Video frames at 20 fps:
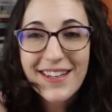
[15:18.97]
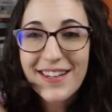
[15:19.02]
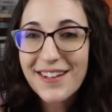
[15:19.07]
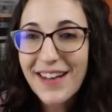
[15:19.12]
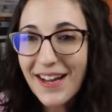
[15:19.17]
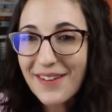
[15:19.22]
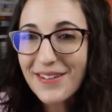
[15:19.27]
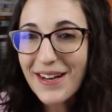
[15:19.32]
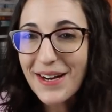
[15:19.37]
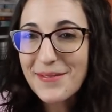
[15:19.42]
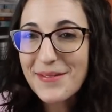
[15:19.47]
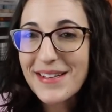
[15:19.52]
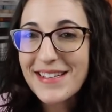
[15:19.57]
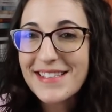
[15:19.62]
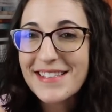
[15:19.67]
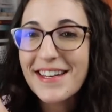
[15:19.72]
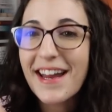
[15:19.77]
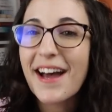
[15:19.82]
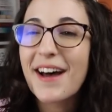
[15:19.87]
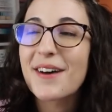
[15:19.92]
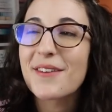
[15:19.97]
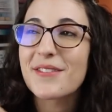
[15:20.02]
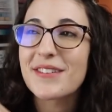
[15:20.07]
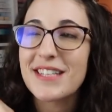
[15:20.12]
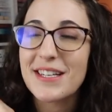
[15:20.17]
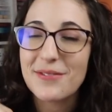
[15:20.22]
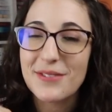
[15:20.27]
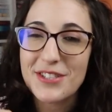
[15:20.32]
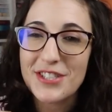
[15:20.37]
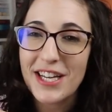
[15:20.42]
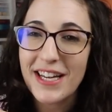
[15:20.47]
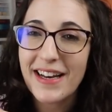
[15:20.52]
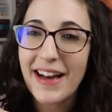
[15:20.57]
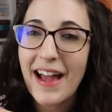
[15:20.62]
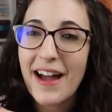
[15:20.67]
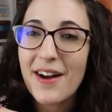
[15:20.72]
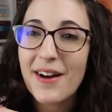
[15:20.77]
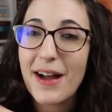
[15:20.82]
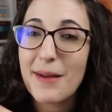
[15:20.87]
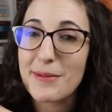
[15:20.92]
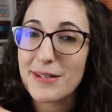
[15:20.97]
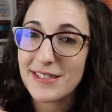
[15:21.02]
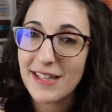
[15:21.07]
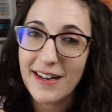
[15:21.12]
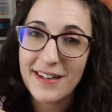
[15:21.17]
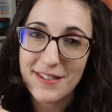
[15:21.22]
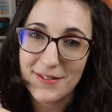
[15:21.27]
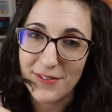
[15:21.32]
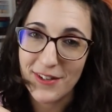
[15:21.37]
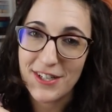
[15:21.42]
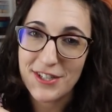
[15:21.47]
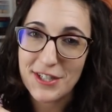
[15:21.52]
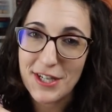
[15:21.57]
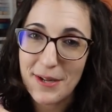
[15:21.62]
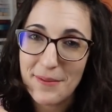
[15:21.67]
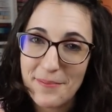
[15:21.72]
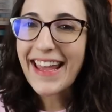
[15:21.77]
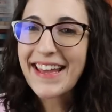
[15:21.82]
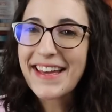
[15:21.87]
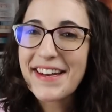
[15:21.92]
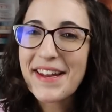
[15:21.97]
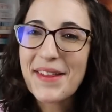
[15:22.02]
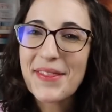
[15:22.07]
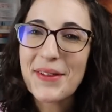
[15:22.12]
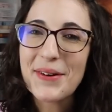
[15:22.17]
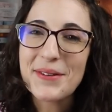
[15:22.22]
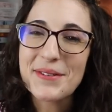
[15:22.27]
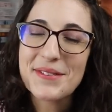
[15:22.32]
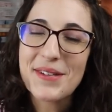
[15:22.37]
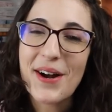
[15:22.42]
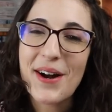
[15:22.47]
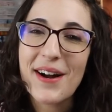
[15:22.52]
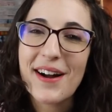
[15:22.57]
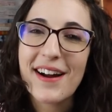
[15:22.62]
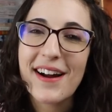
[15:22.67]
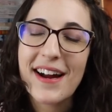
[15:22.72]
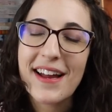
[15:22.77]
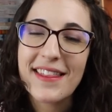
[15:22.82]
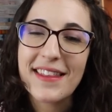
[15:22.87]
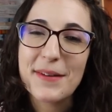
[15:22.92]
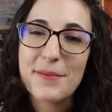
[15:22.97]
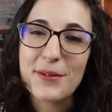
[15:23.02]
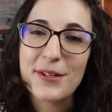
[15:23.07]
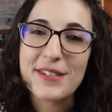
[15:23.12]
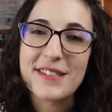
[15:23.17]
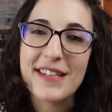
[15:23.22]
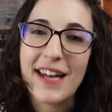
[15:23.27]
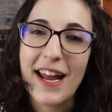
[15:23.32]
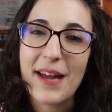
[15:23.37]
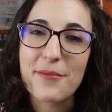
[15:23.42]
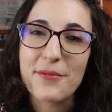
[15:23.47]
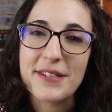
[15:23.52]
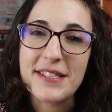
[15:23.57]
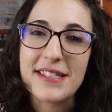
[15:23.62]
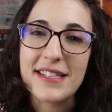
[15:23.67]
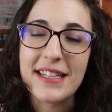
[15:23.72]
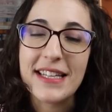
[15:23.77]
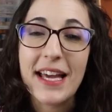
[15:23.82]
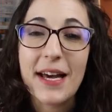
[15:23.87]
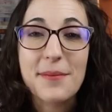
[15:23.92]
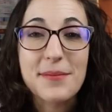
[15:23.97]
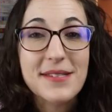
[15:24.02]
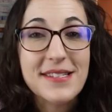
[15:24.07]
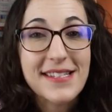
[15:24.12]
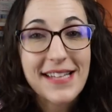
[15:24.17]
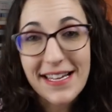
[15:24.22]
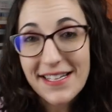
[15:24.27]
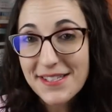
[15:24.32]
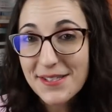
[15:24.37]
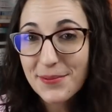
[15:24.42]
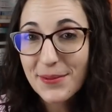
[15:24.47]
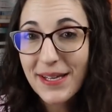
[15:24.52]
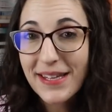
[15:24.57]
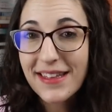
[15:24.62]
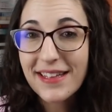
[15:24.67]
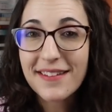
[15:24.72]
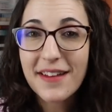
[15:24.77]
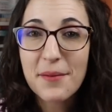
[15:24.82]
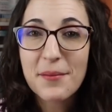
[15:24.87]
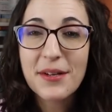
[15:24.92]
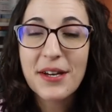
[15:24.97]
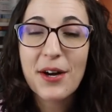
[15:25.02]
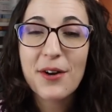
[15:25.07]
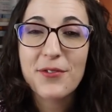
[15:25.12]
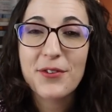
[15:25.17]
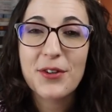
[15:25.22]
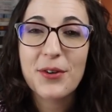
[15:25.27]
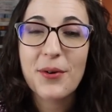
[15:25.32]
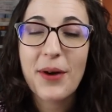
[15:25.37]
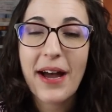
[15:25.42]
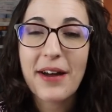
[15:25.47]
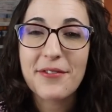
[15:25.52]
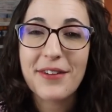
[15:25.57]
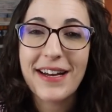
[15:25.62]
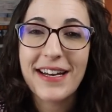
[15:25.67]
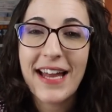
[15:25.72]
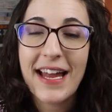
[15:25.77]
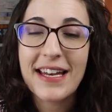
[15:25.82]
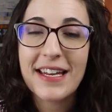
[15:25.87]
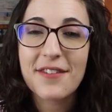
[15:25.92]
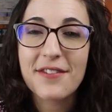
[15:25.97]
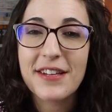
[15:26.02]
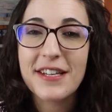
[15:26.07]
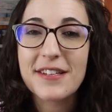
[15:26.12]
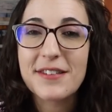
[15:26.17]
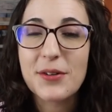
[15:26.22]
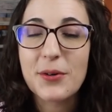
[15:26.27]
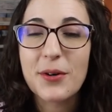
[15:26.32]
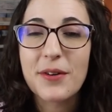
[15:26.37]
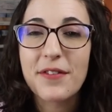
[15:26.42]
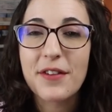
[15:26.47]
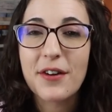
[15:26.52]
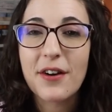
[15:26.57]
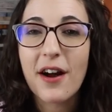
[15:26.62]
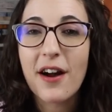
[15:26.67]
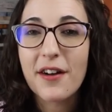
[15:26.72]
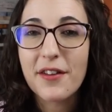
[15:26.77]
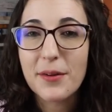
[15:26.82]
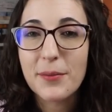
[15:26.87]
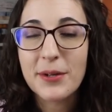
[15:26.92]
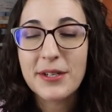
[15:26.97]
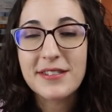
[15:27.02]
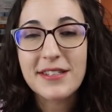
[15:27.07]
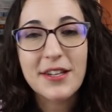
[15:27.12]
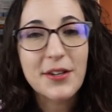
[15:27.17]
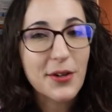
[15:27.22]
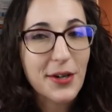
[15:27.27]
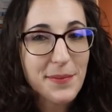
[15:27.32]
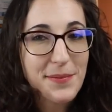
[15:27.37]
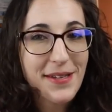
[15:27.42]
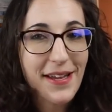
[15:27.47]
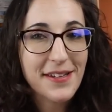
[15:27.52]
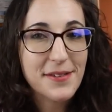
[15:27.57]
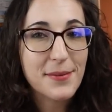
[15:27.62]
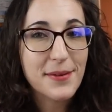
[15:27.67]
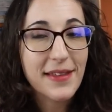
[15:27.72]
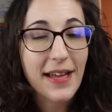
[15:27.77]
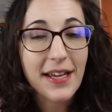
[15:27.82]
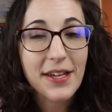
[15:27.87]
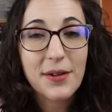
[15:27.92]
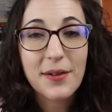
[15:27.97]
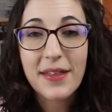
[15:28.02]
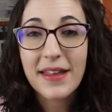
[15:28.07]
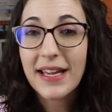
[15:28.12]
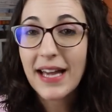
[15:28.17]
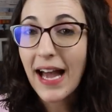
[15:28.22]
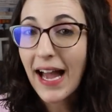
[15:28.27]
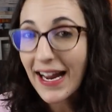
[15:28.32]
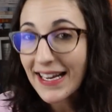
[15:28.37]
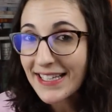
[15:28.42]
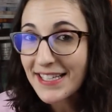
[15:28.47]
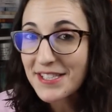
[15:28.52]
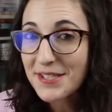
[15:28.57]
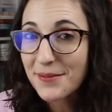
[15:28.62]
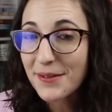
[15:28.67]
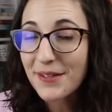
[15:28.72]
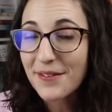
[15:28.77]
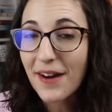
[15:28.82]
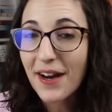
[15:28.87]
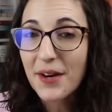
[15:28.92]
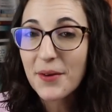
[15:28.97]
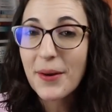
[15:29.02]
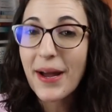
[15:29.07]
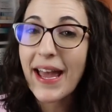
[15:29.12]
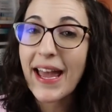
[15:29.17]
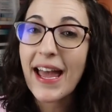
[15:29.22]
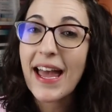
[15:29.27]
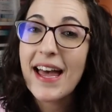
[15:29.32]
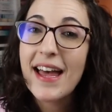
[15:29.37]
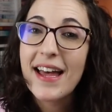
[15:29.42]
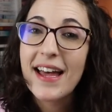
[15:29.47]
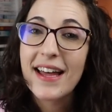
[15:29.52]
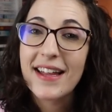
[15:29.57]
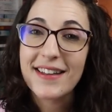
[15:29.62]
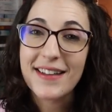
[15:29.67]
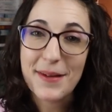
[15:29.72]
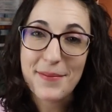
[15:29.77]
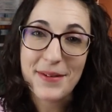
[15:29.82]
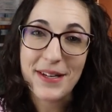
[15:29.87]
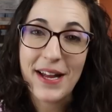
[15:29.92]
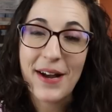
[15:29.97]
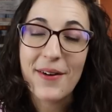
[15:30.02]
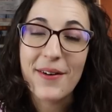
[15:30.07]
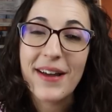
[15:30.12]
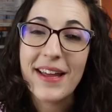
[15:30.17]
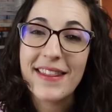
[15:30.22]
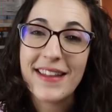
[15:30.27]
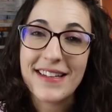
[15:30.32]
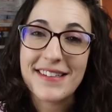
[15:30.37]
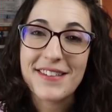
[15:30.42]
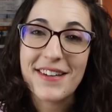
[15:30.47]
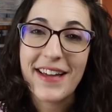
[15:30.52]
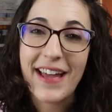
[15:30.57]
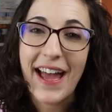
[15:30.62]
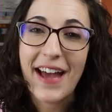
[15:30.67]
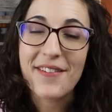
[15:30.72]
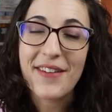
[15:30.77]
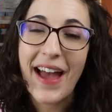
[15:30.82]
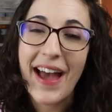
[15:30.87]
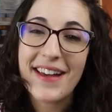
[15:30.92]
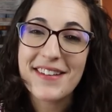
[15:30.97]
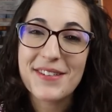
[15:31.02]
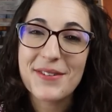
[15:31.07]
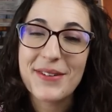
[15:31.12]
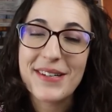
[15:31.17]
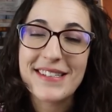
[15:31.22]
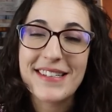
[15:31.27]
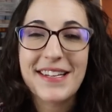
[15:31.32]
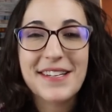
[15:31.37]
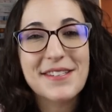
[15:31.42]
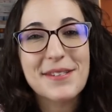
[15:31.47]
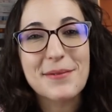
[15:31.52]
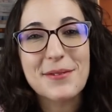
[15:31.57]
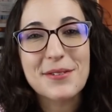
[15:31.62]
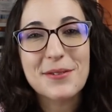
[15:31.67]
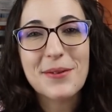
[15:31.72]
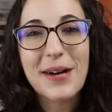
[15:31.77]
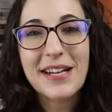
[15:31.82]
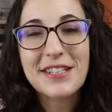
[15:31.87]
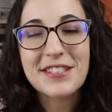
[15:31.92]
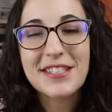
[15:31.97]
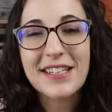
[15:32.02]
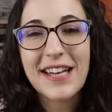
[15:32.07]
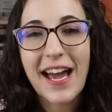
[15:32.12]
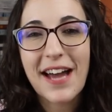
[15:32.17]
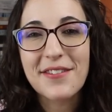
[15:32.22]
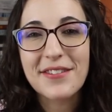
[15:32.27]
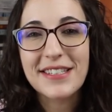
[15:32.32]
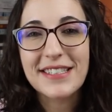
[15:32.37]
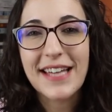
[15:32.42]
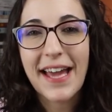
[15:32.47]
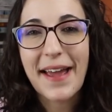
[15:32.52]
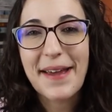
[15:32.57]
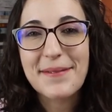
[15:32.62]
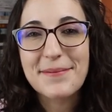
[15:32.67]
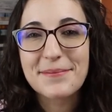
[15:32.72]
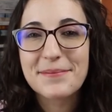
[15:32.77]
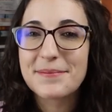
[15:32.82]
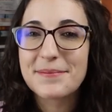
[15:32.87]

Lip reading: Could not recommend this enough. Definitely check it out. I'm excited to finish it. And those are the books that I'm recently obsessed with. Let me know if you have read any of these or if there are other books that you're obsessed with that you think I need to read right away. Let me know. And that's all I have. As always, thank you so much for watching. Have a good day.